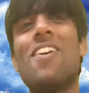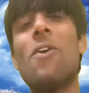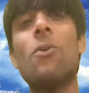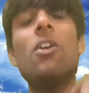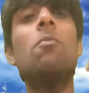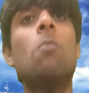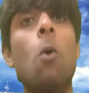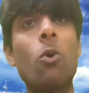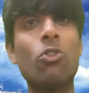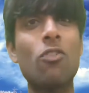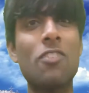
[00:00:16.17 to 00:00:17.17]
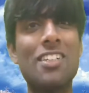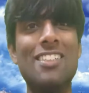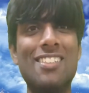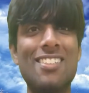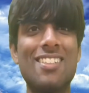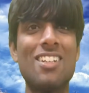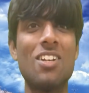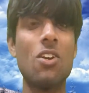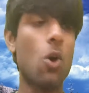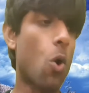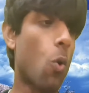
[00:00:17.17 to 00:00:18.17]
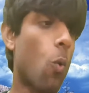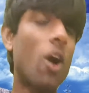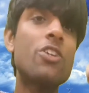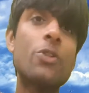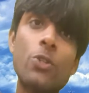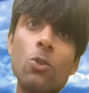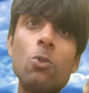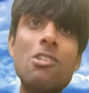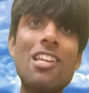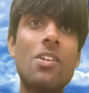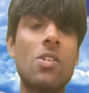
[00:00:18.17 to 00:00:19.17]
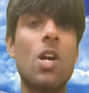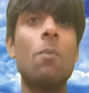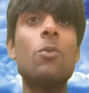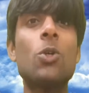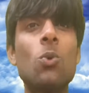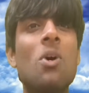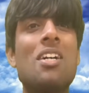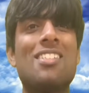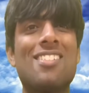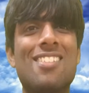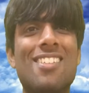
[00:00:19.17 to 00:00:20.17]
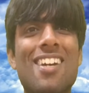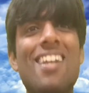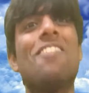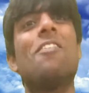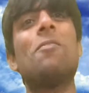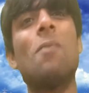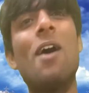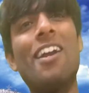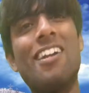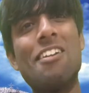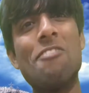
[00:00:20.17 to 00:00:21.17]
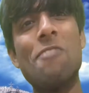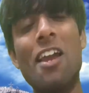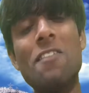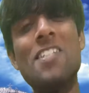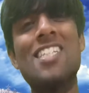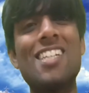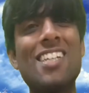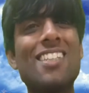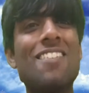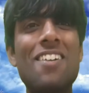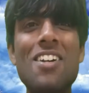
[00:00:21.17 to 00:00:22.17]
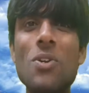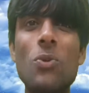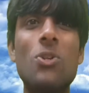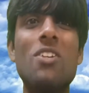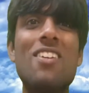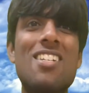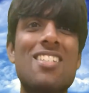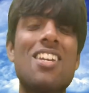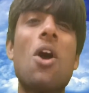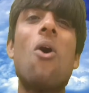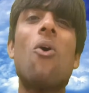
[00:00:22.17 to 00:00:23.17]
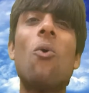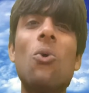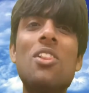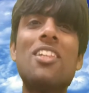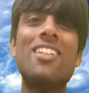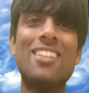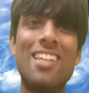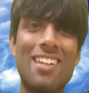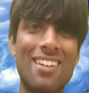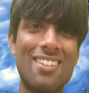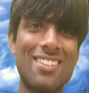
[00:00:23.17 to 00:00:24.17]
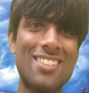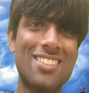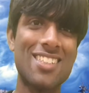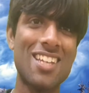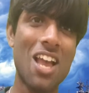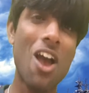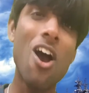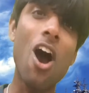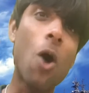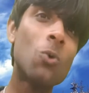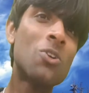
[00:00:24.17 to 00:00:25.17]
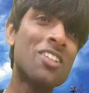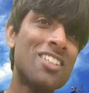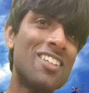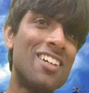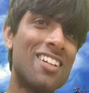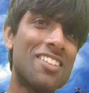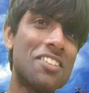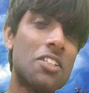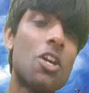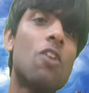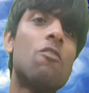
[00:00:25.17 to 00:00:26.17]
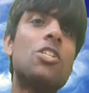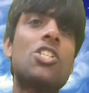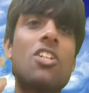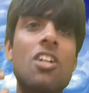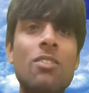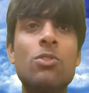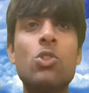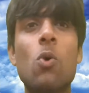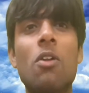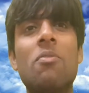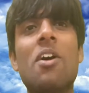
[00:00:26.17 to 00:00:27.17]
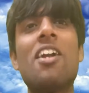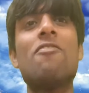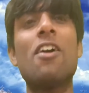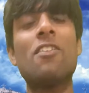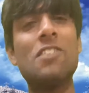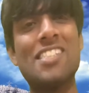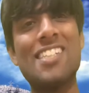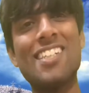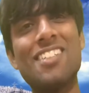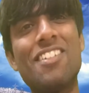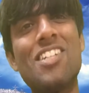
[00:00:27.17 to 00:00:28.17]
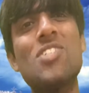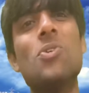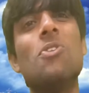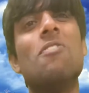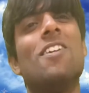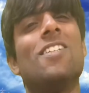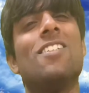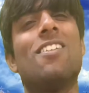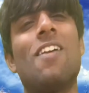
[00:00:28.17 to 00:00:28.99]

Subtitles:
Most of us, what usually come to us in our mind when we say the word universe, all the things out the earth which comes to our mind when we say the word universe,